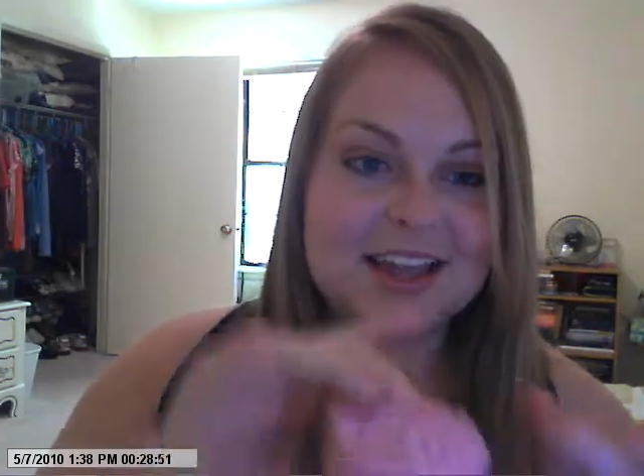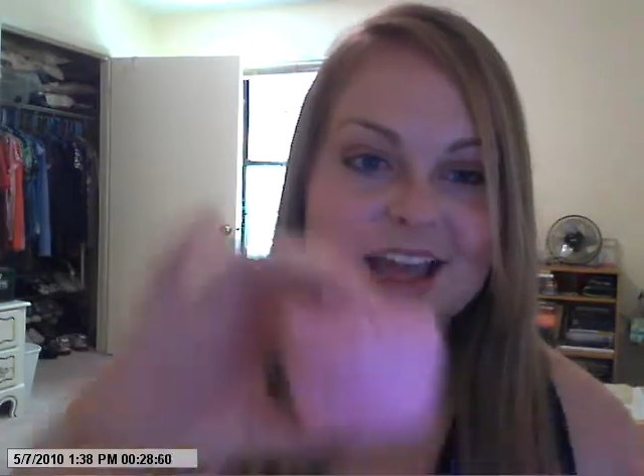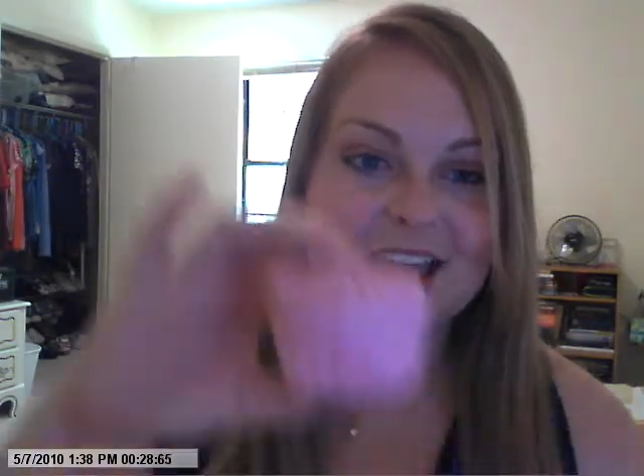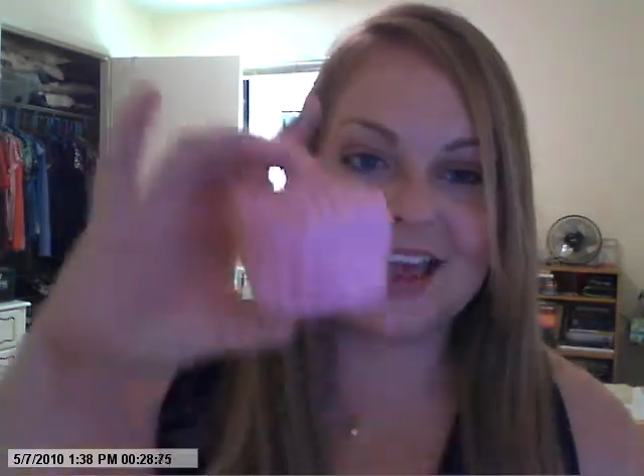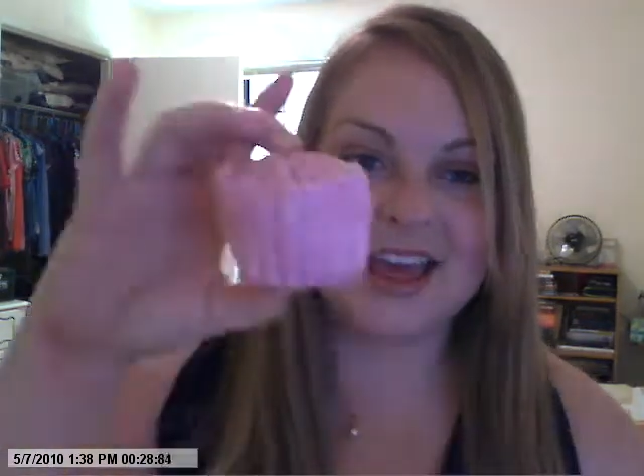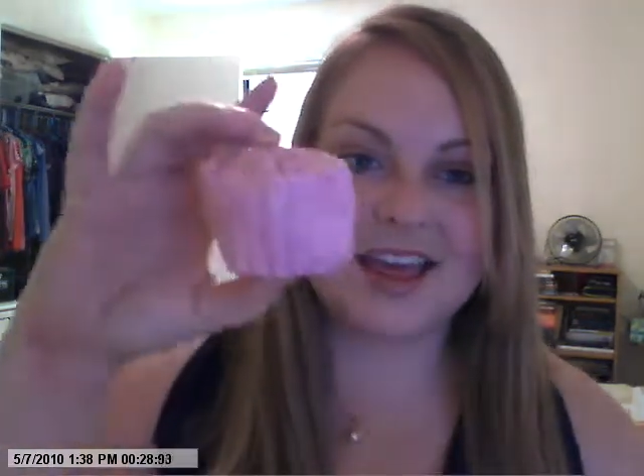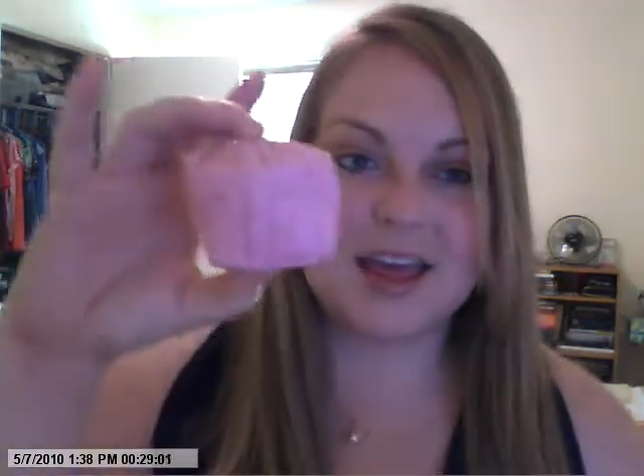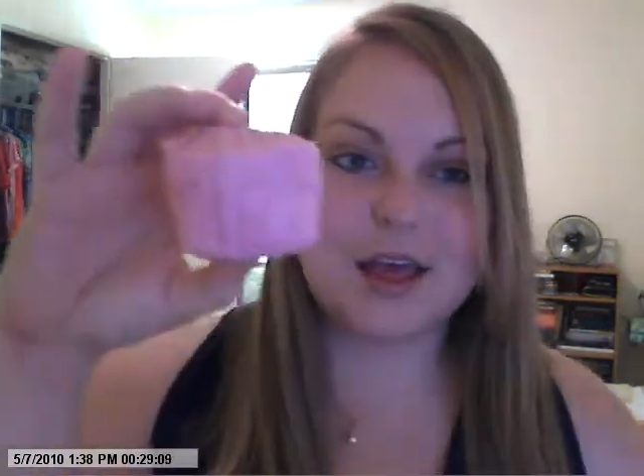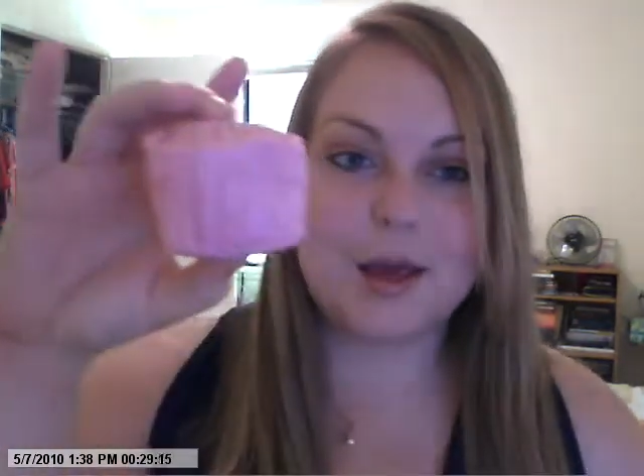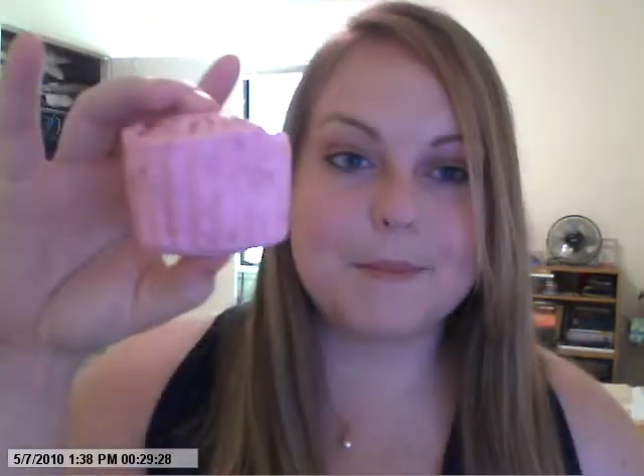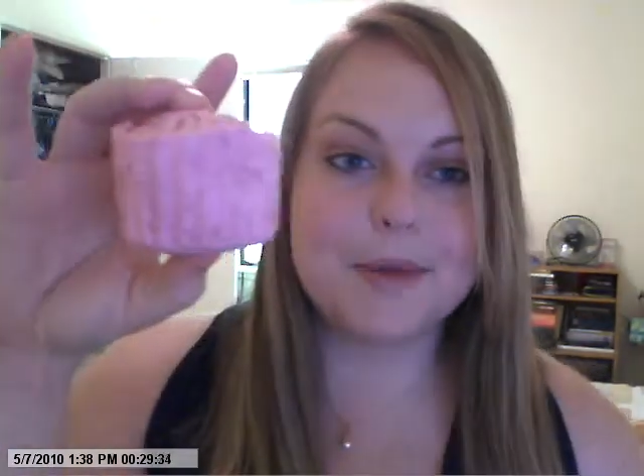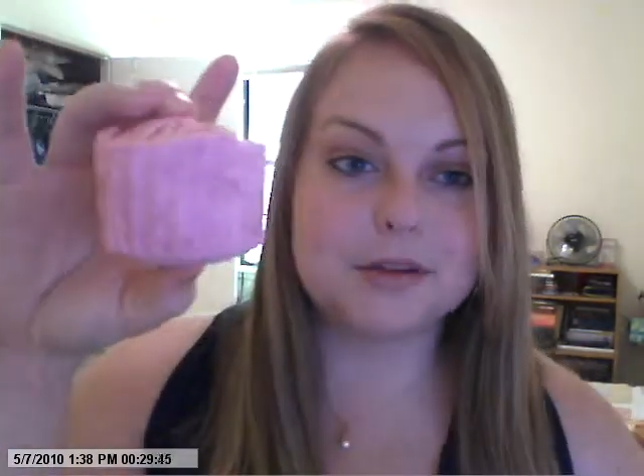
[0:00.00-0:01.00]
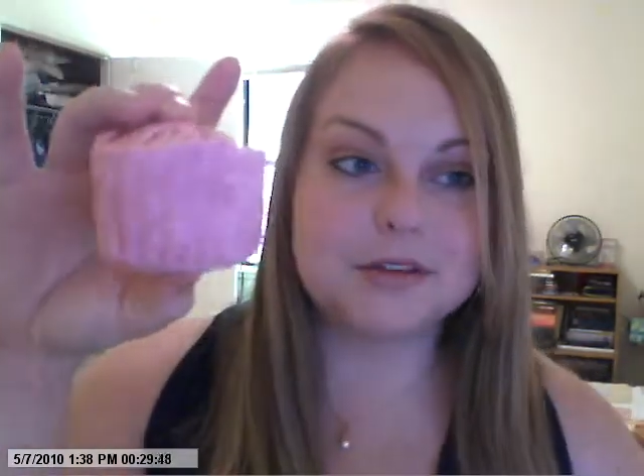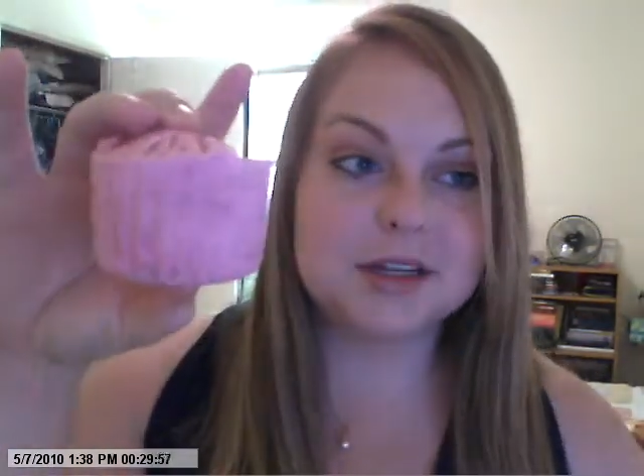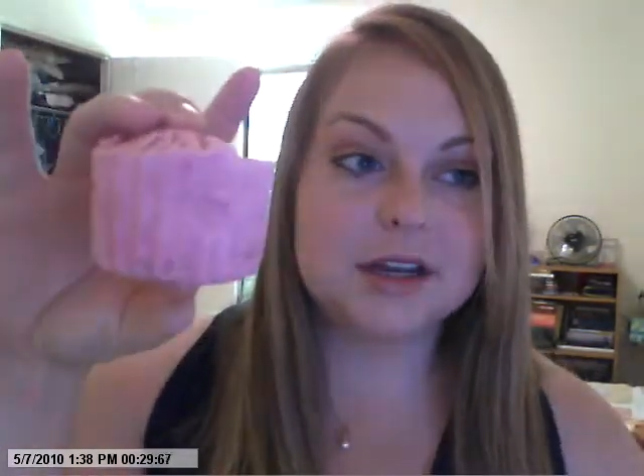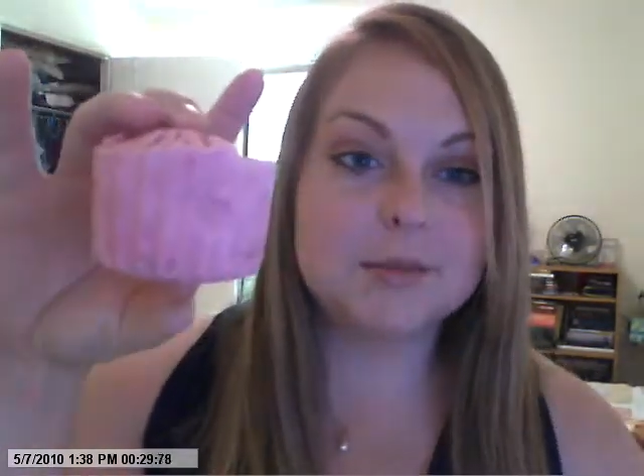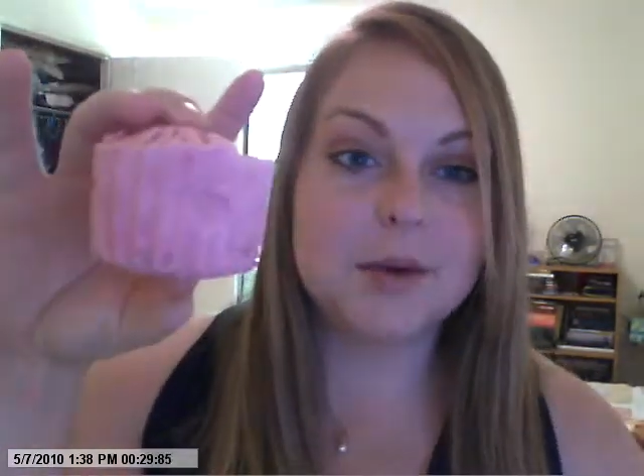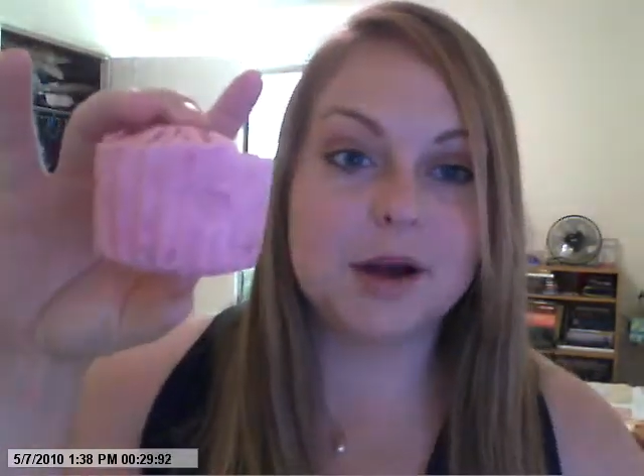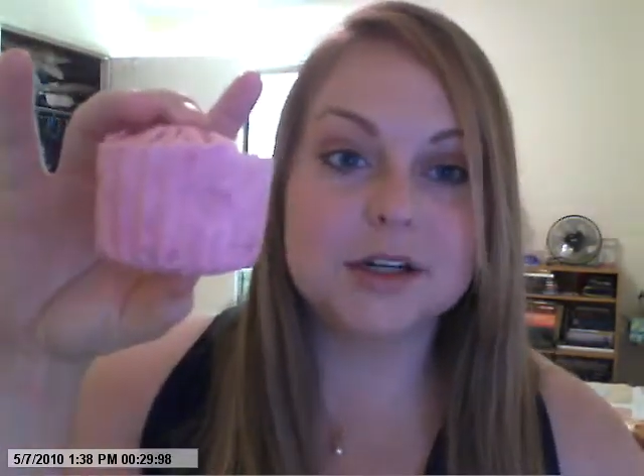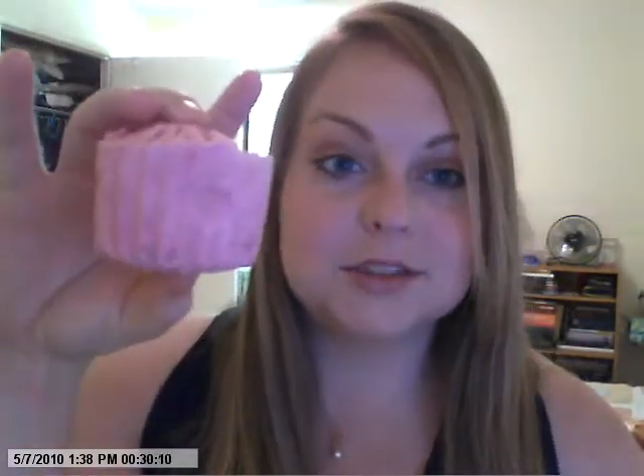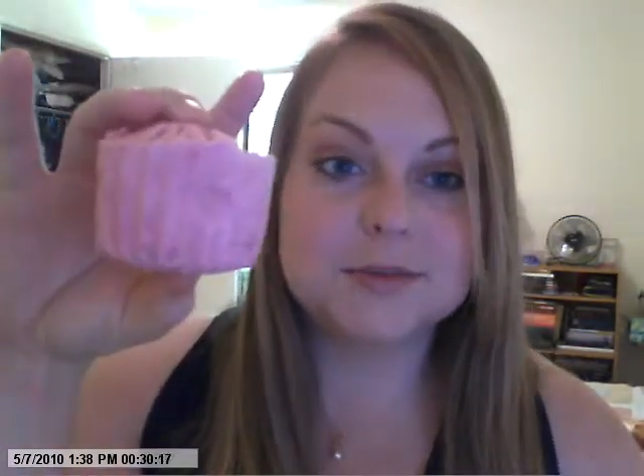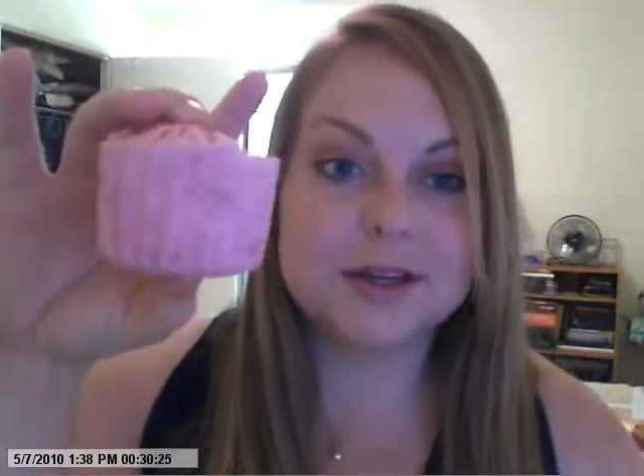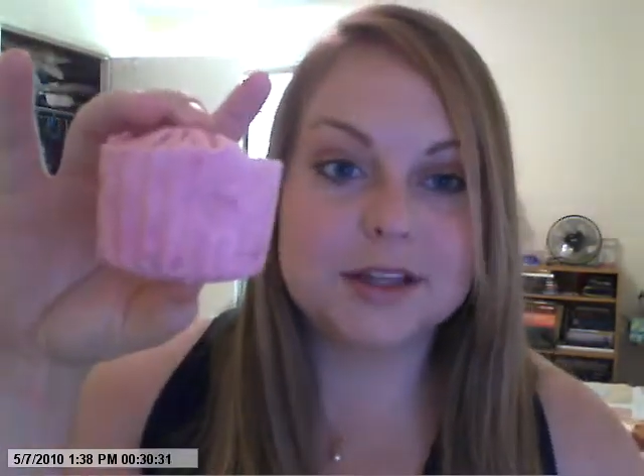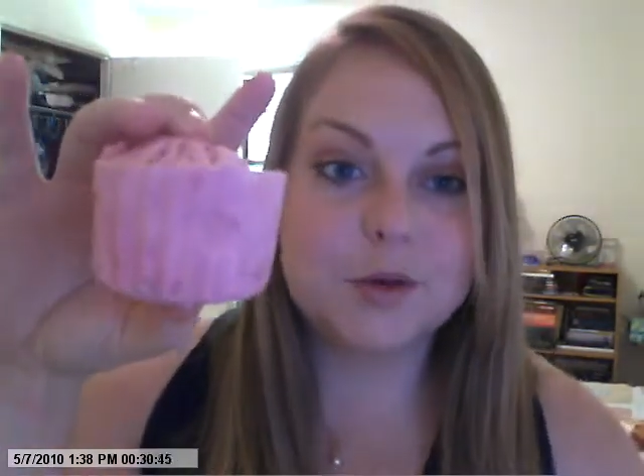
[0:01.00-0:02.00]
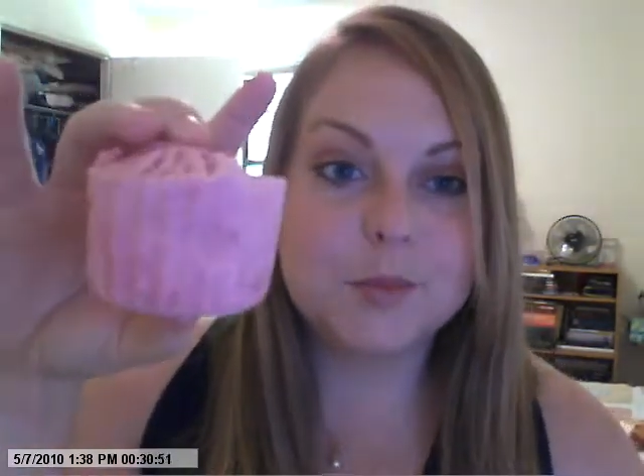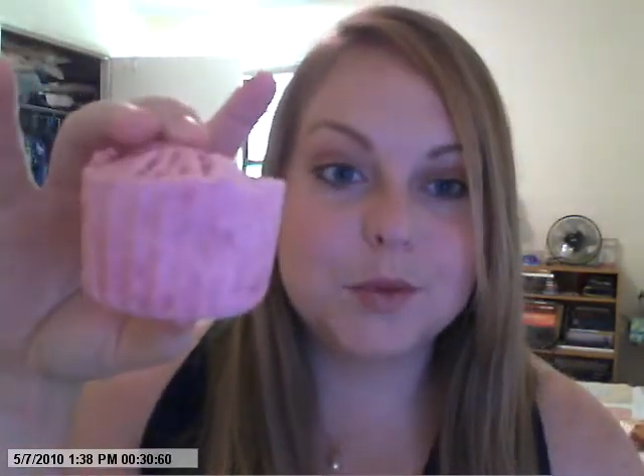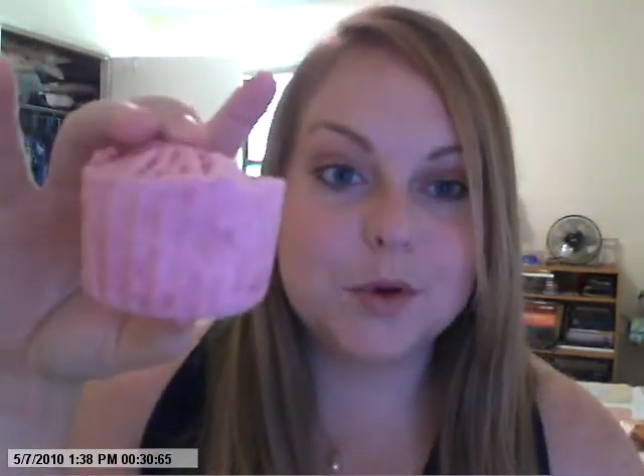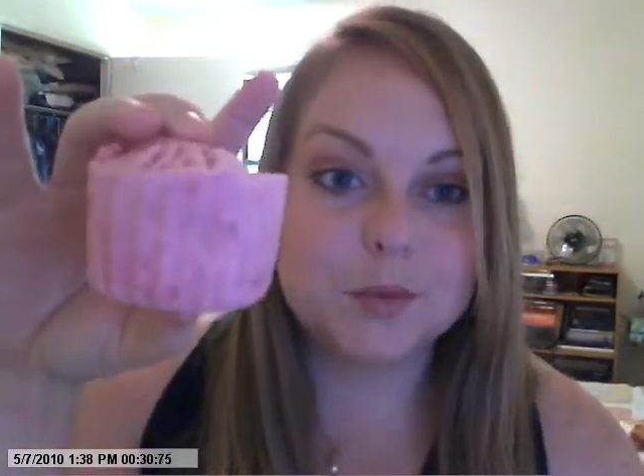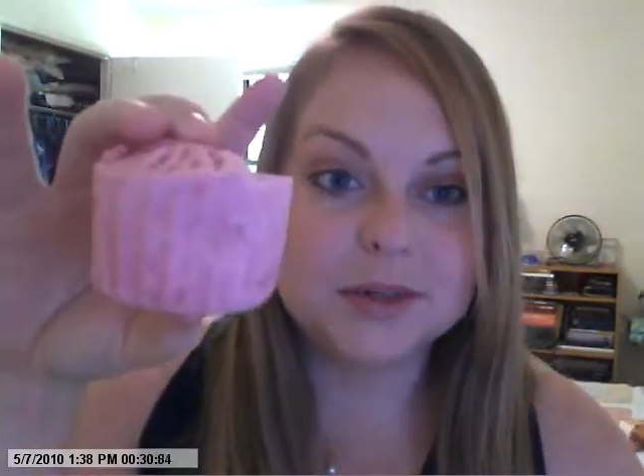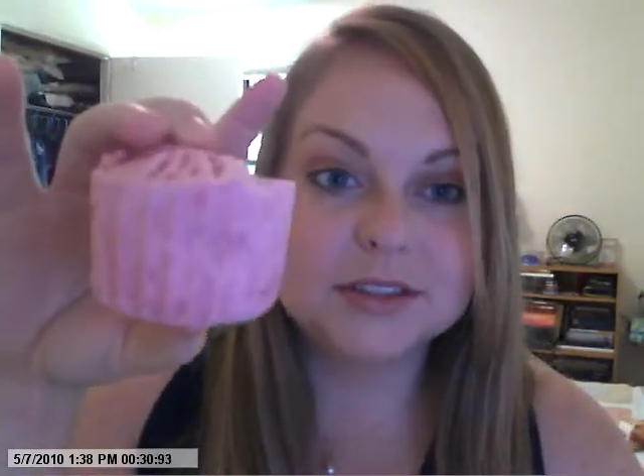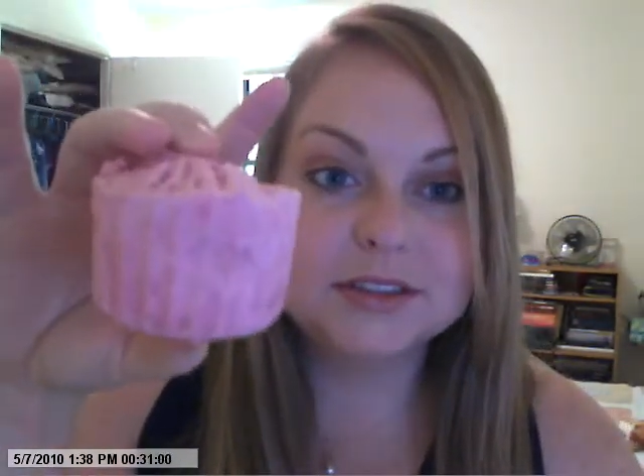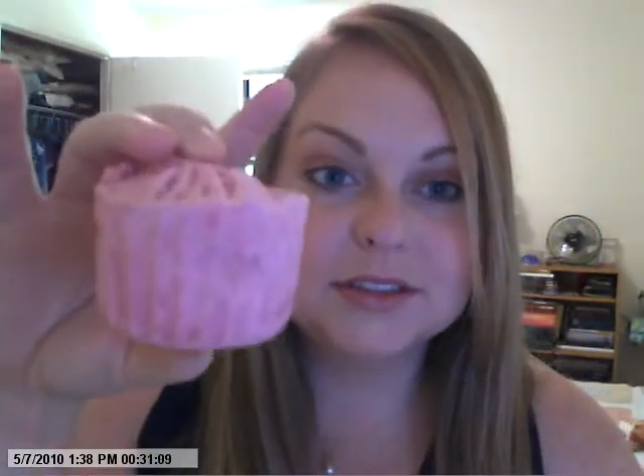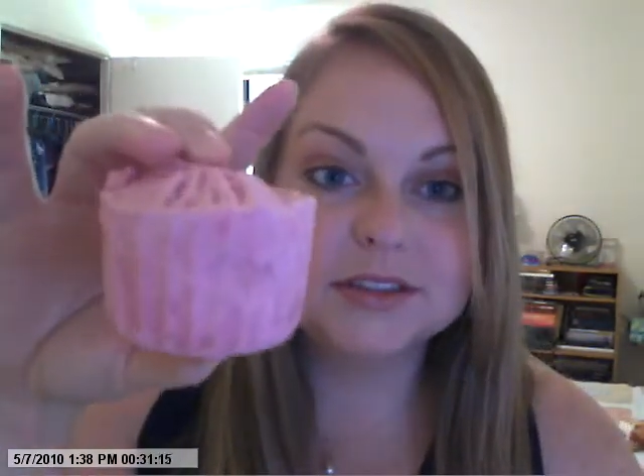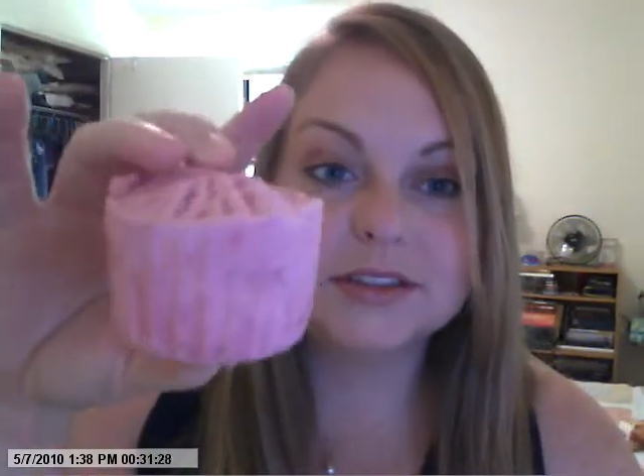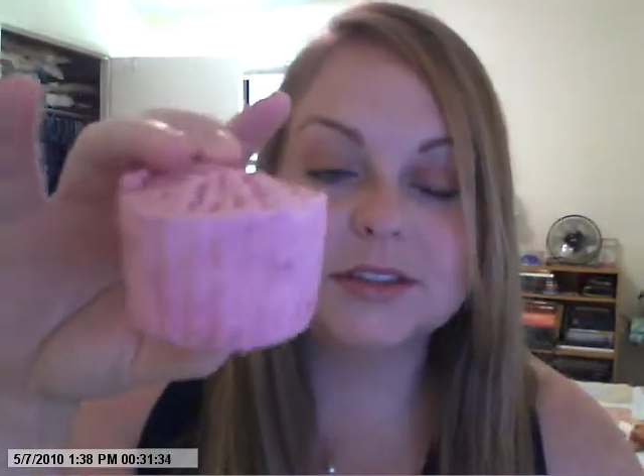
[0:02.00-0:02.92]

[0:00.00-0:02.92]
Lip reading: a melting marshmallow moments.